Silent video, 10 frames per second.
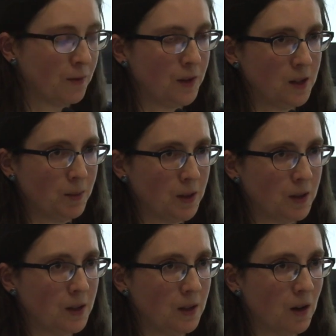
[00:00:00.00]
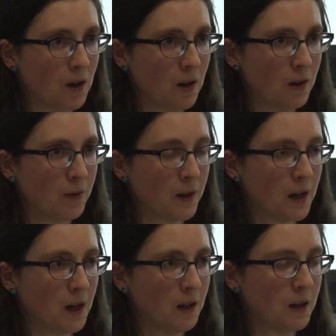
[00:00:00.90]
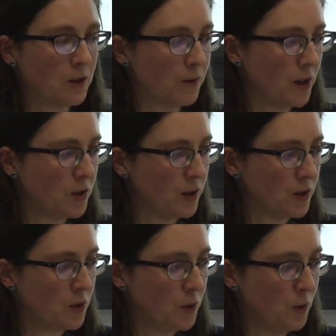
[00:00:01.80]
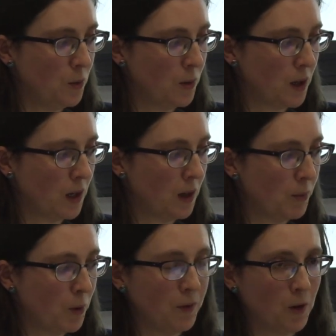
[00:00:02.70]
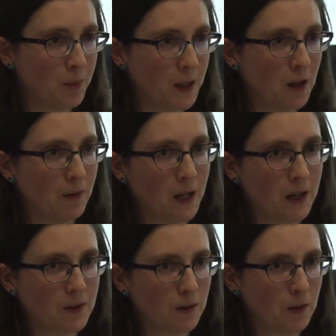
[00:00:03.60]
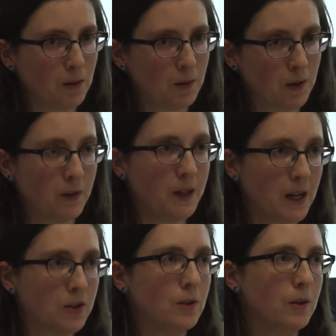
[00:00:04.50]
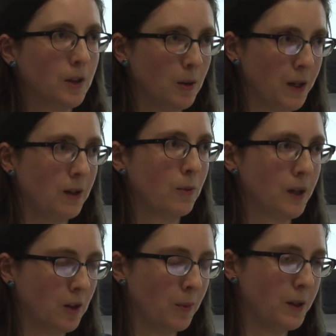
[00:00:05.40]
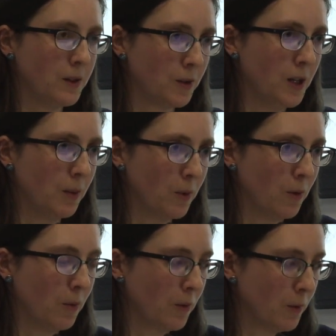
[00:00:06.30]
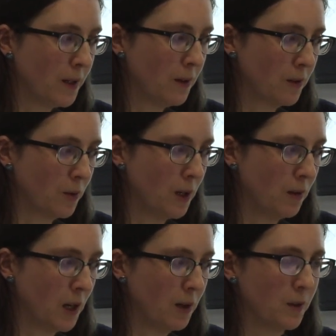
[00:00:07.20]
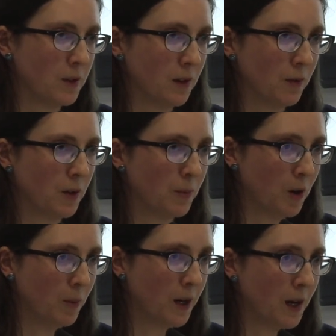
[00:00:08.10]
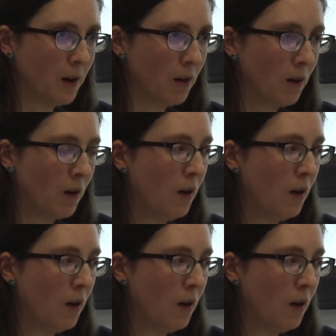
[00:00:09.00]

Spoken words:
the feasibility of an intervention to improve the uptake of the national diabetic retinopathy screening program, Retina Screen, and it was delivered in primary care.